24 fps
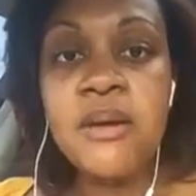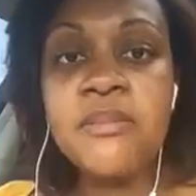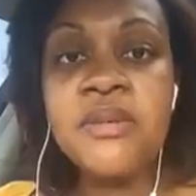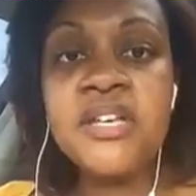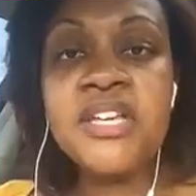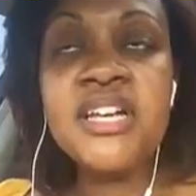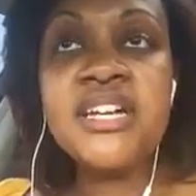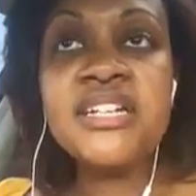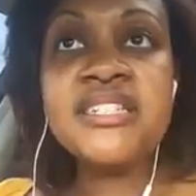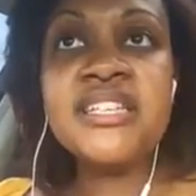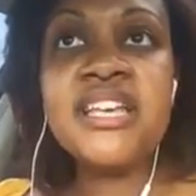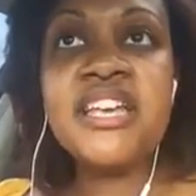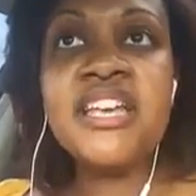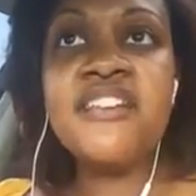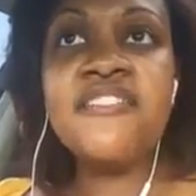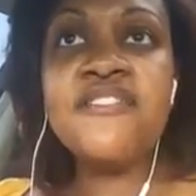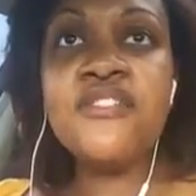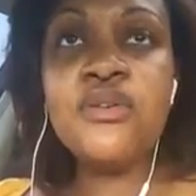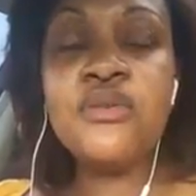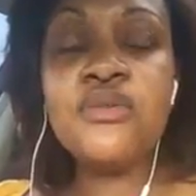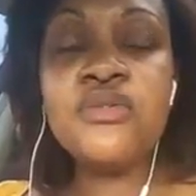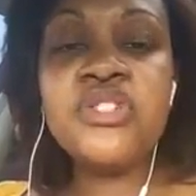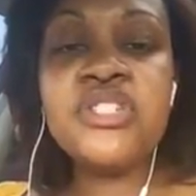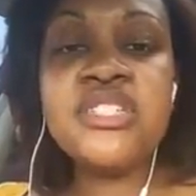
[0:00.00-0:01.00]
Because
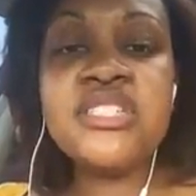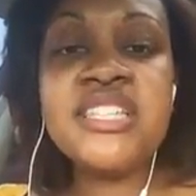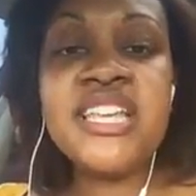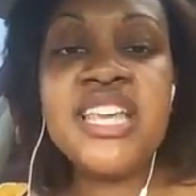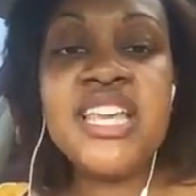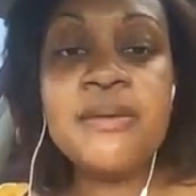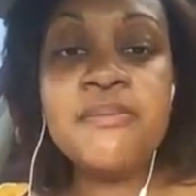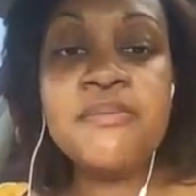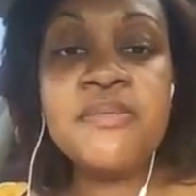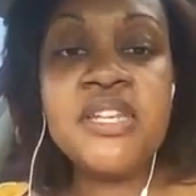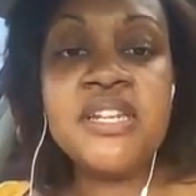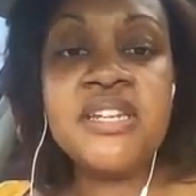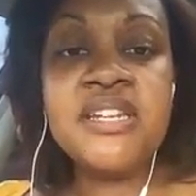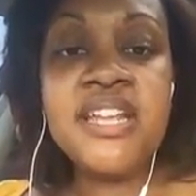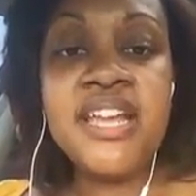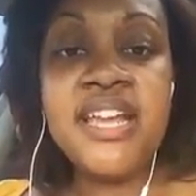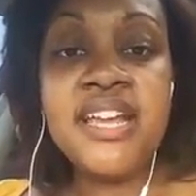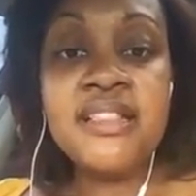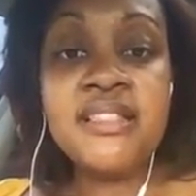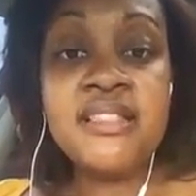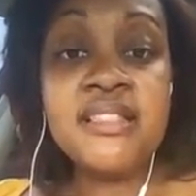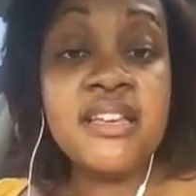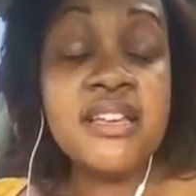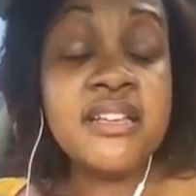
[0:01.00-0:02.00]
if you just keep the
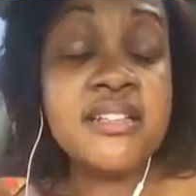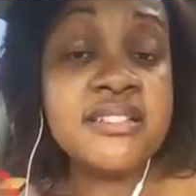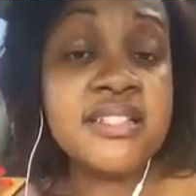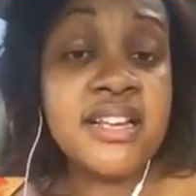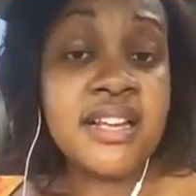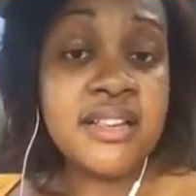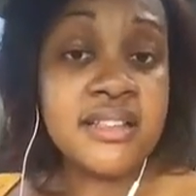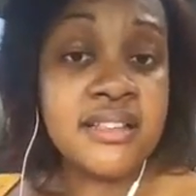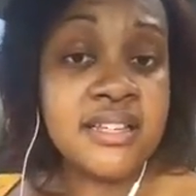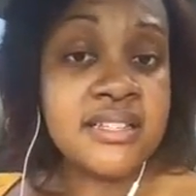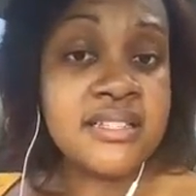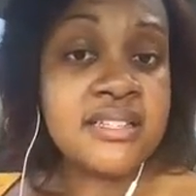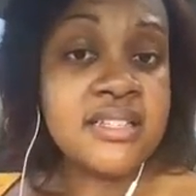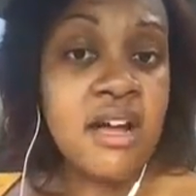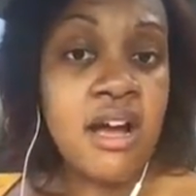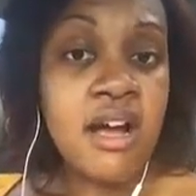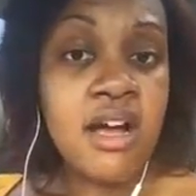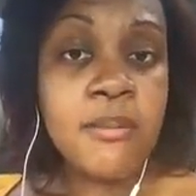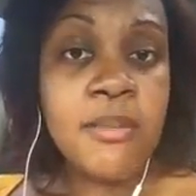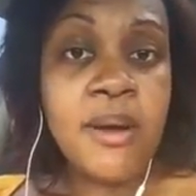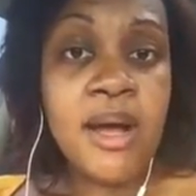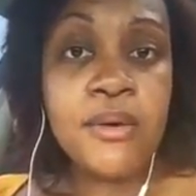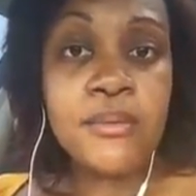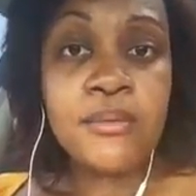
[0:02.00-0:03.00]
dead things, like let's
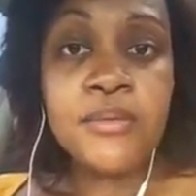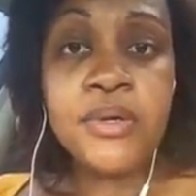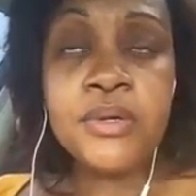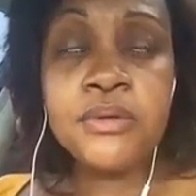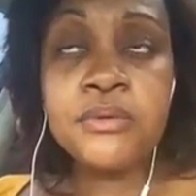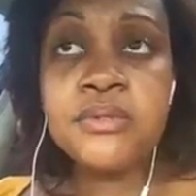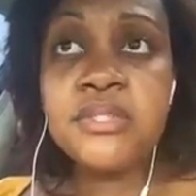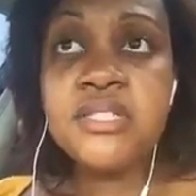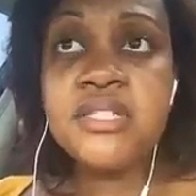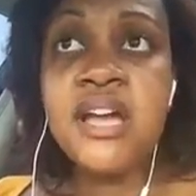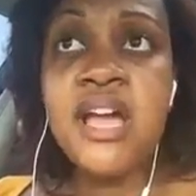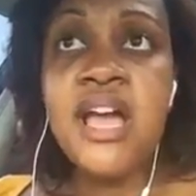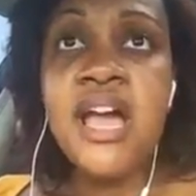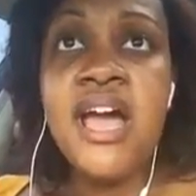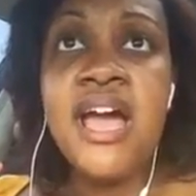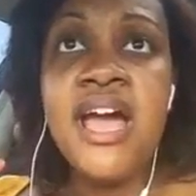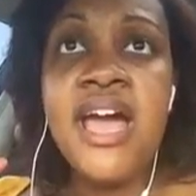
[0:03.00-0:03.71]
talk about roots.